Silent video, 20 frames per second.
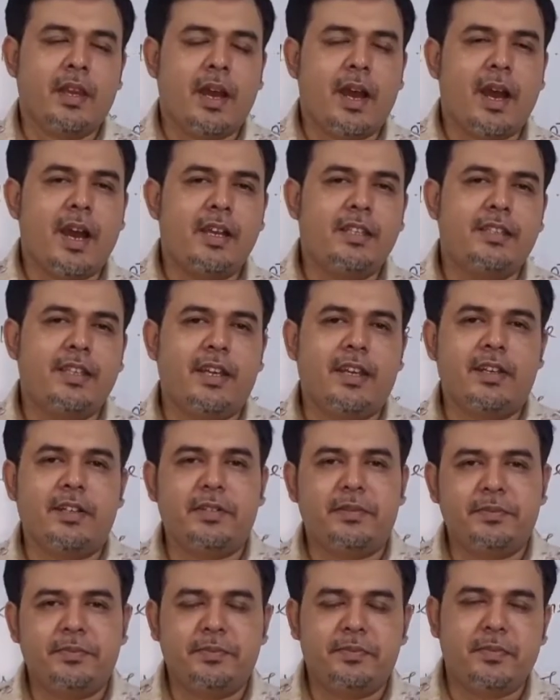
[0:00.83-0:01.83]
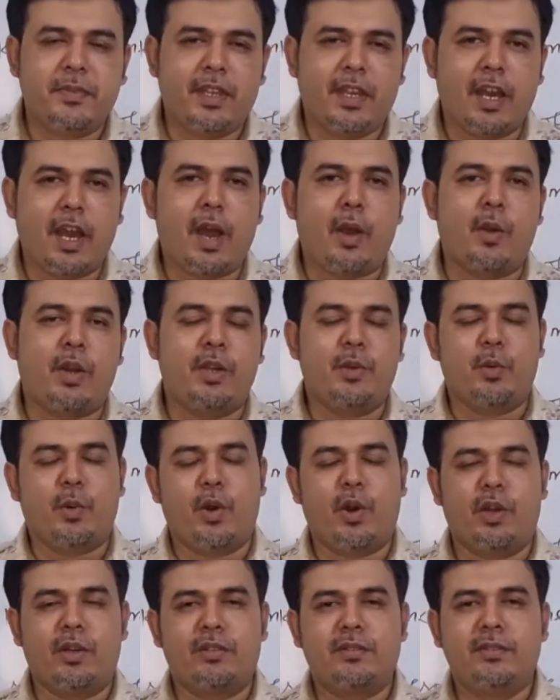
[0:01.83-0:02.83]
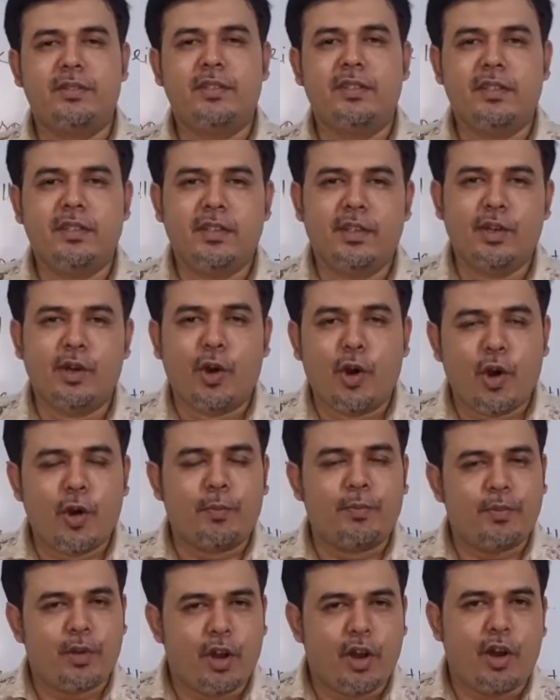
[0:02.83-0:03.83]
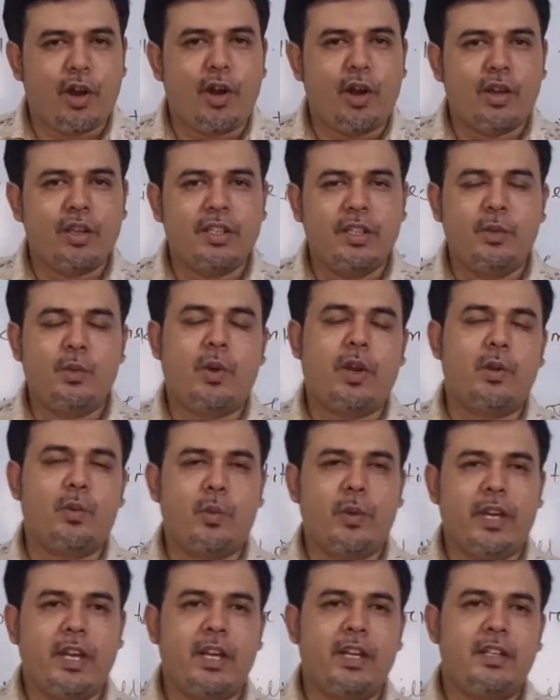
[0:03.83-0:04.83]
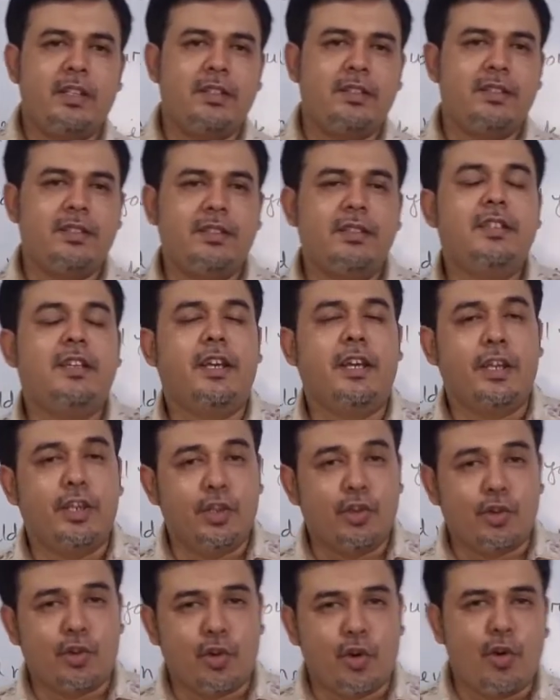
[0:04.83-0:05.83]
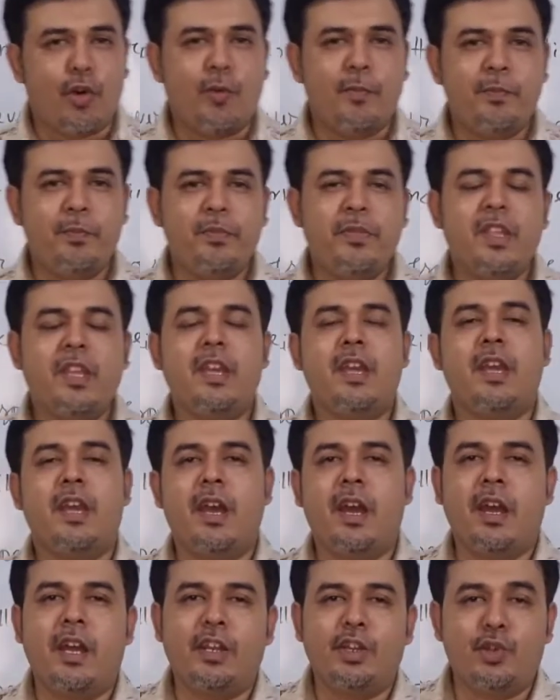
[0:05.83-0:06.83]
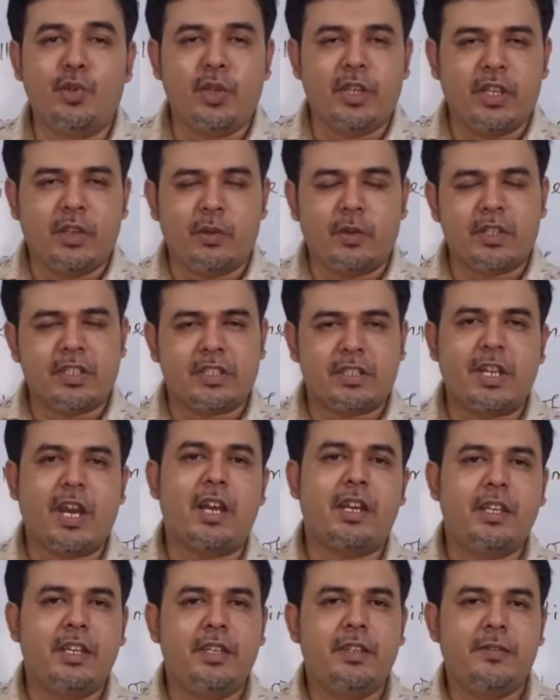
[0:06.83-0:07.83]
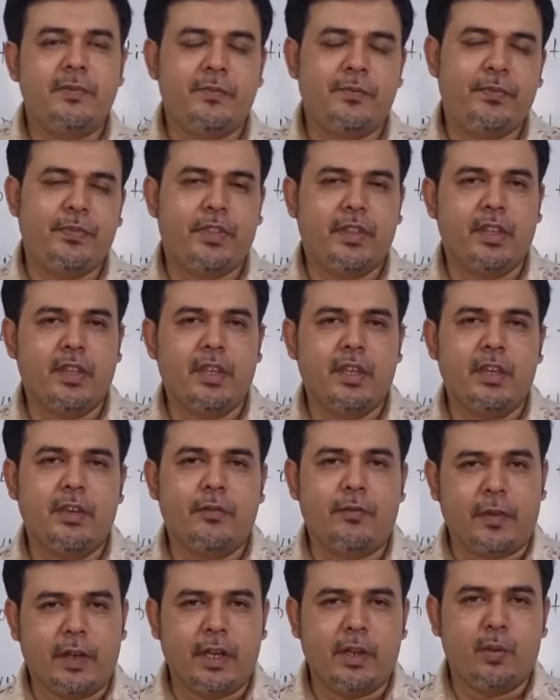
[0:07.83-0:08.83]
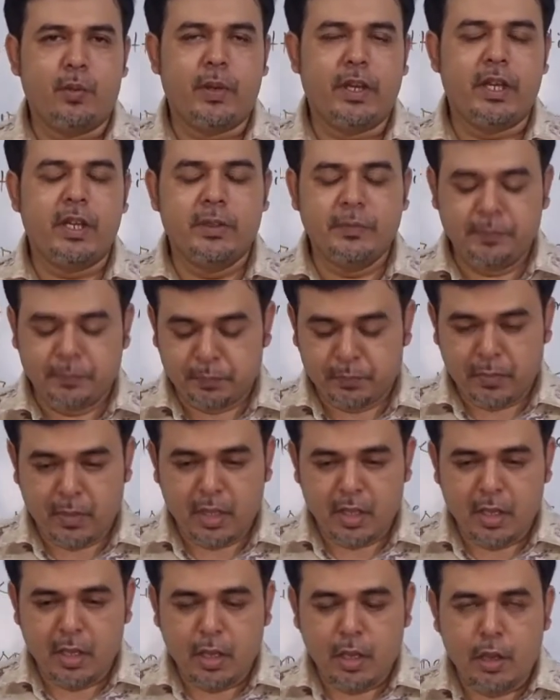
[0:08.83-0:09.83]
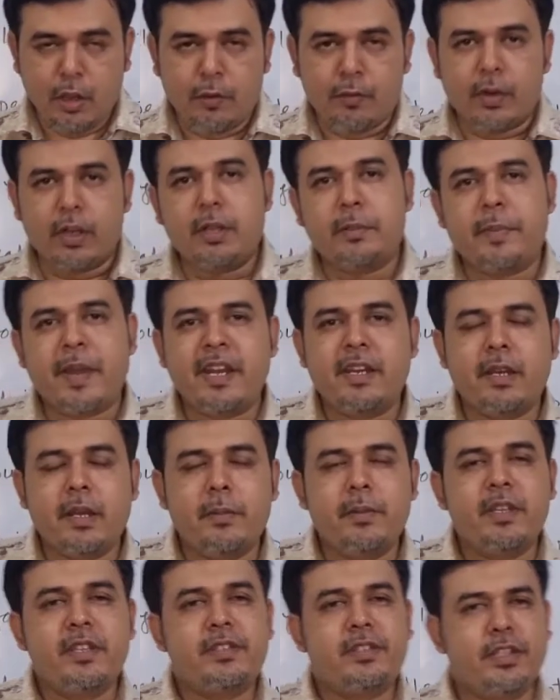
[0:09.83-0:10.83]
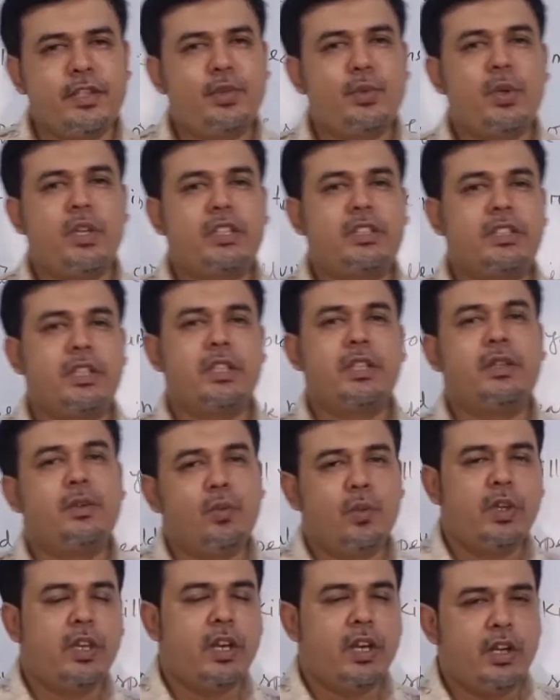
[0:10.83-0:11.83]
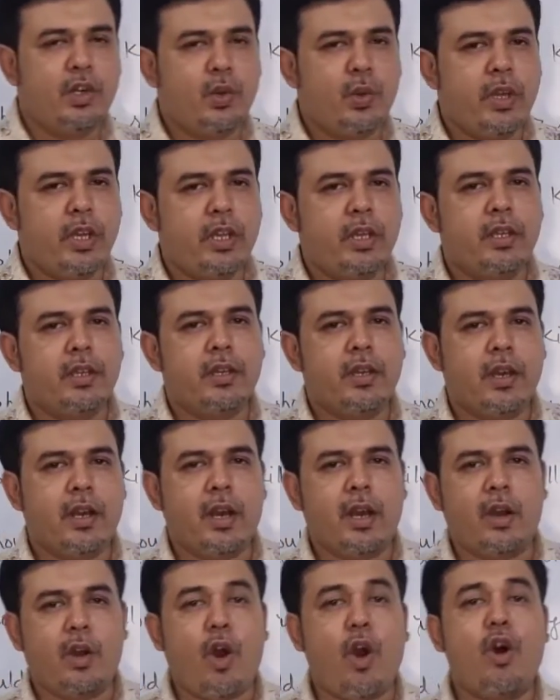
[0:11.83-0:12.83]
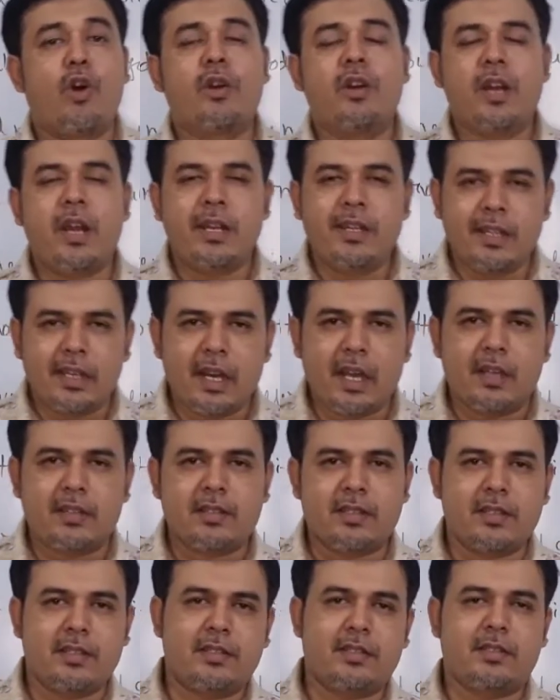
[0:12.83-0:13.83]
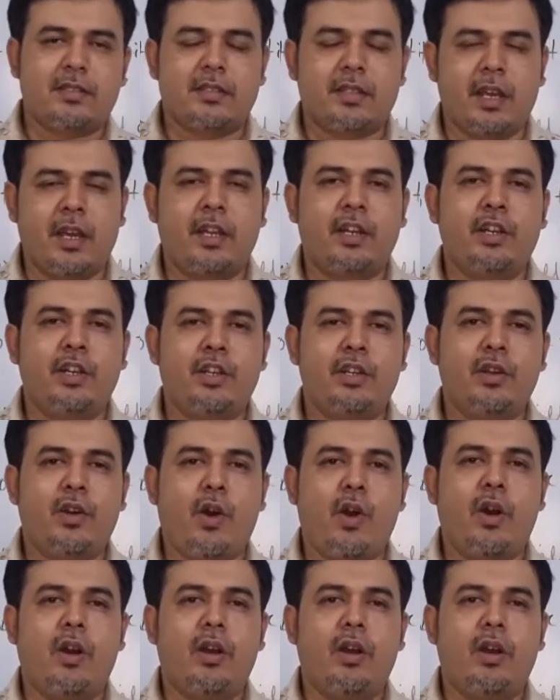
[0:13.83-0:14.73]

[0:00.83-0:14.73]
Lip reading: Hi there, how are you all? Hope all you are well in your home and doing your study very well. For the pandemic situation, we are doing online classes and